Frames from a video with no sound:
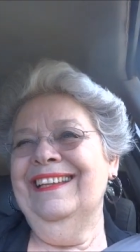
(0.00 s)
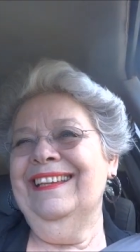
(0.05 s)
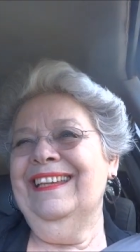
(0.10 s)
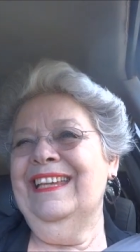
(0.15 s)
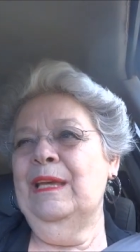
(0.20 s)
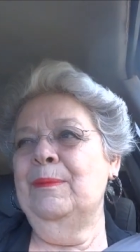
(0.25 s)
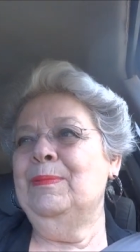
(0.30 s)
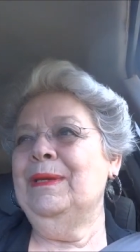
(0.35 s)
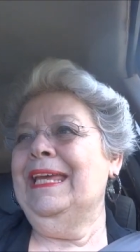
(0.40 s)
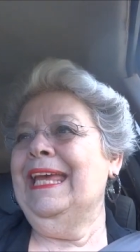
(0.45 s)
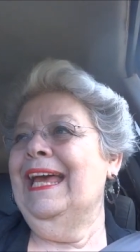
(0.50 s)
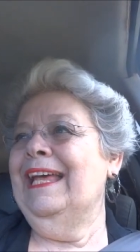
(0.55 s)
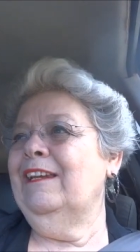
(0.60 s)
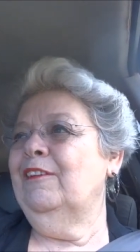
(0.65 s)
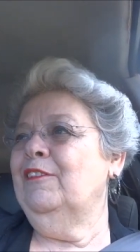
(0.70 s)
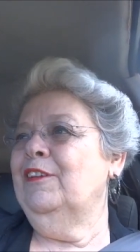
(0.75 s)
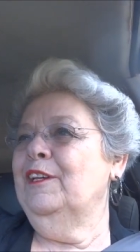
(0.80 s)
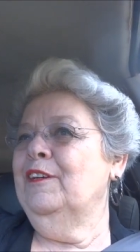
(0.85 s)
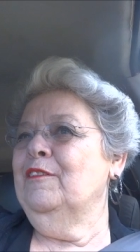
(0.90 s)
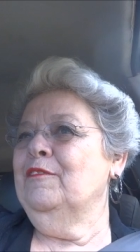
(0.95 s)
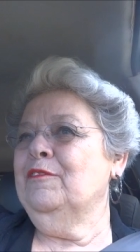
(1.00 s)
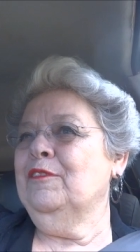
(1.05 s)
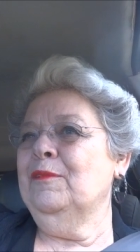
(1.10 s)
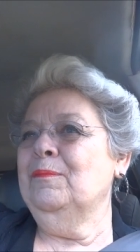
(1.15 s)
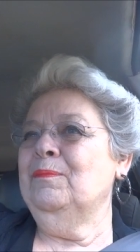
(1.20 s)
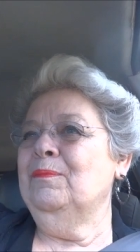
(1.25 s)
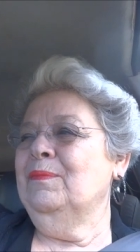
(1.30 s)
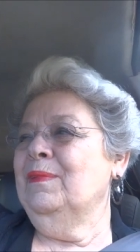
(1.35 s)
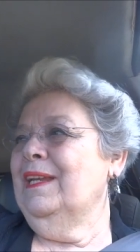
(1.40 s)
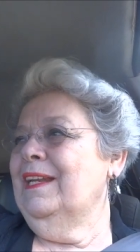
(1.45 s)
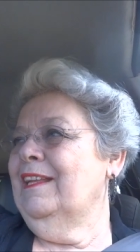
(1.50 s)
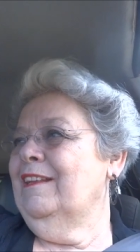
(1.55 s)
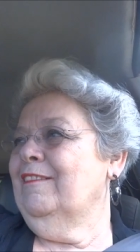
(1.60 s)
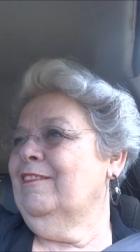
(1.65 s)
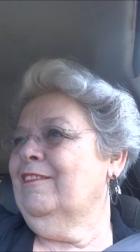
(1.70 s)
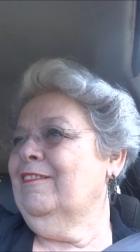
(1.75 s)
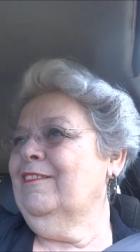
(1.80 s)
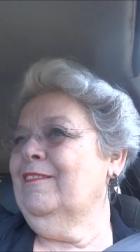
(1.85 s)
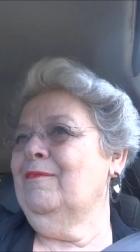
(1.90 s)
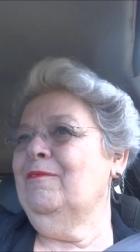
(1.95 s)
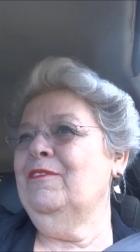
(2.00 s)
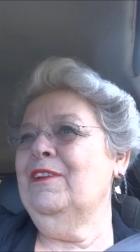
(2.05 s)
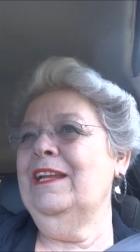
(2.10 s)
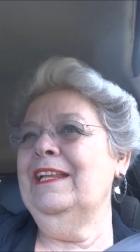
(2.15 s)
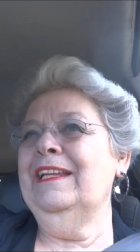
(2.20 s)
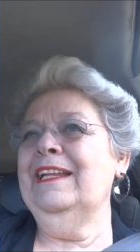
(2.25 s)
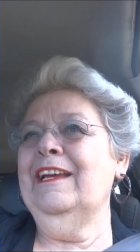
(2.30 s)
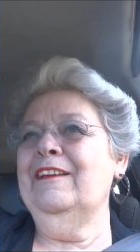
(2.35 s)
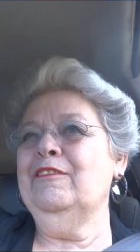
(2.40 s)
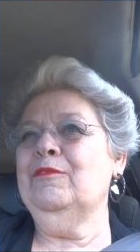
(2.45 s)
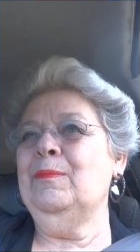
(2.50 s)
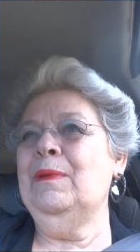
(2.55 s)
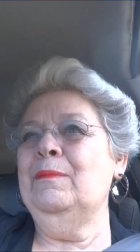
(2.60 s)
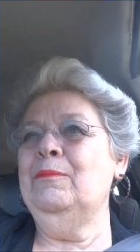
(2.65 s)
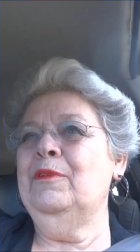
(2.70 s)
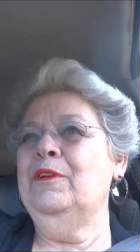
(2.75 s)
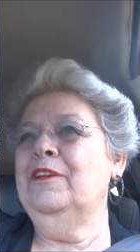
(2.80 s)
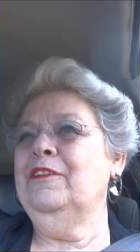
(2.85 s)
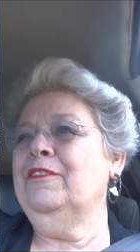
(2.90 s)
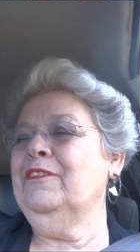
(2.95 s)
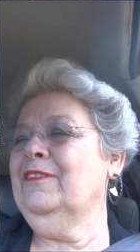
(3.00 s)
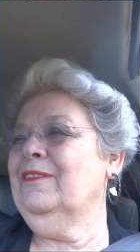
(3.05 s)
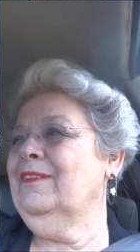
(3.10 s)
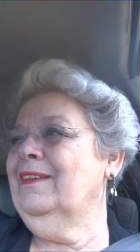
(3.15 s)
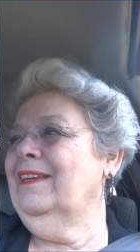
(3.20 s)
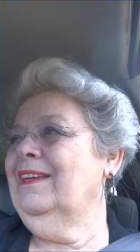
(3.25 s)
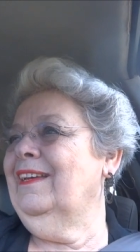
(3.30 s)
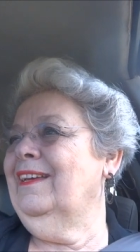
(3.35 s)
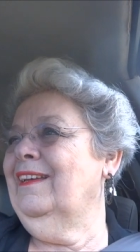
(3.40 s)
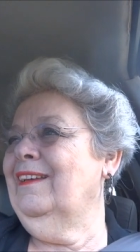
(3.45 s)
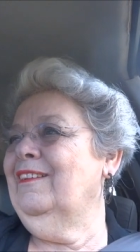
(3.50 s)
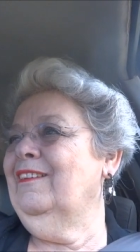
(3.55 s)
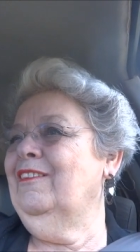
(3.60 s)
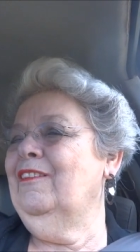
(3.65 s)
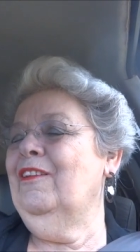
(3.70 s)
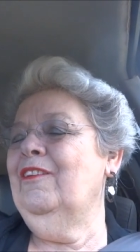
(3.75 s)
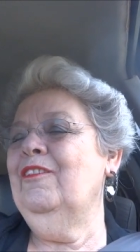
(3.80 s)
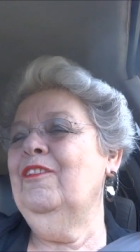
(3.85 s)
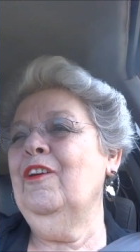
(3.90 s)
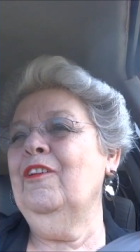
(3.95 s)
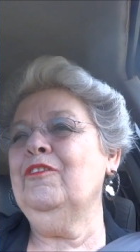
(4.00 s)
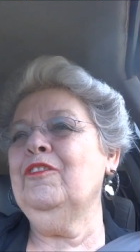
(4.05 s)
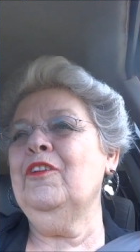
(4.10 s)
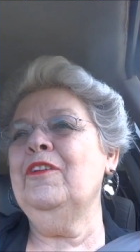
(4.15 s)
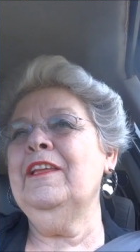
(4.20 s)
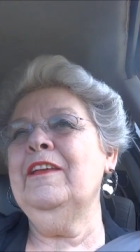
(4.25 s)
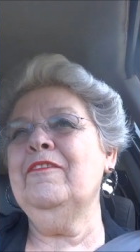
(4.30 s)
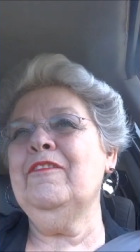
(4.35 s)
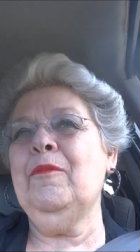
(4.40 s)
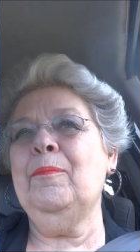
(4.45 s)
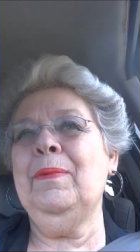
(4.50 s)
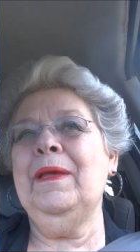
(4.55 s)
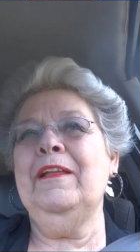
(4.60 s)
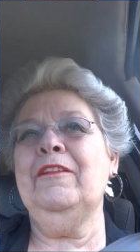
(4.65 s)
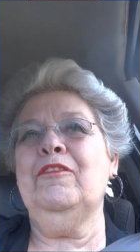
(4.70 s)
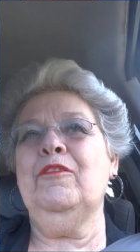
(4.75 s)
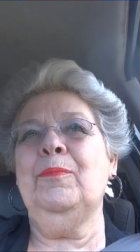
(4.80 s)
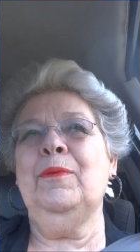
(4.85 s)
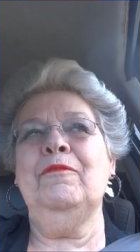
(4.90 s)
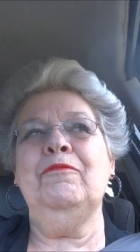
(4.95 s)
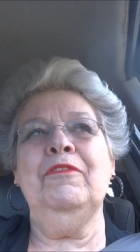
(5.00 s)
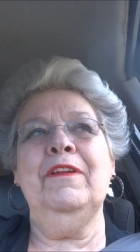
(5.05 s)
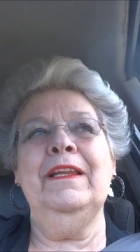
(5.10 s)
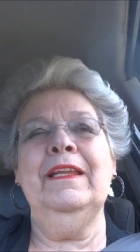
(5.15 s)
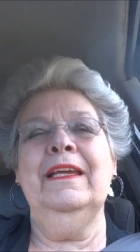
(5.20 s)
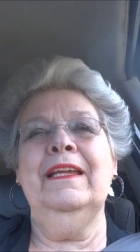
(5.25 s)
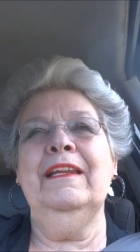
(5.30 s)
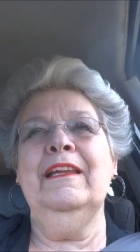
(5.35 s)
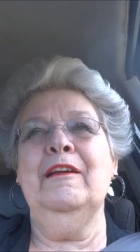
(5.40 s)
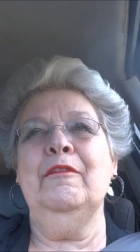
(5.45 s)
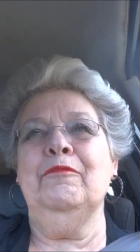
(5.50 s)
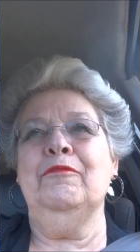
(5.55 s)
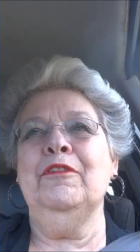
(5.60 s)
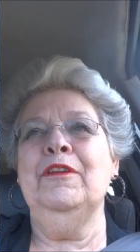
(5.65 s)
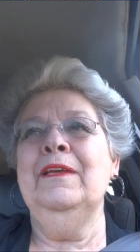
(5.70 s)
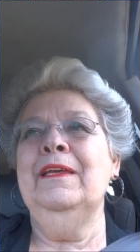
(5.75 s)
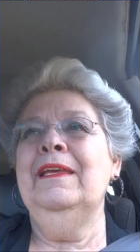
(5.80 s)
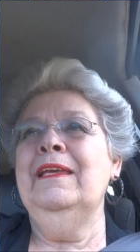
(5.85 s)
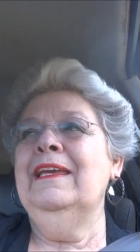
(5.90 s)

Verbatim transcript: keep a gallery of them. And it's some really nice memories, uh, not only of the pets, but funny enough,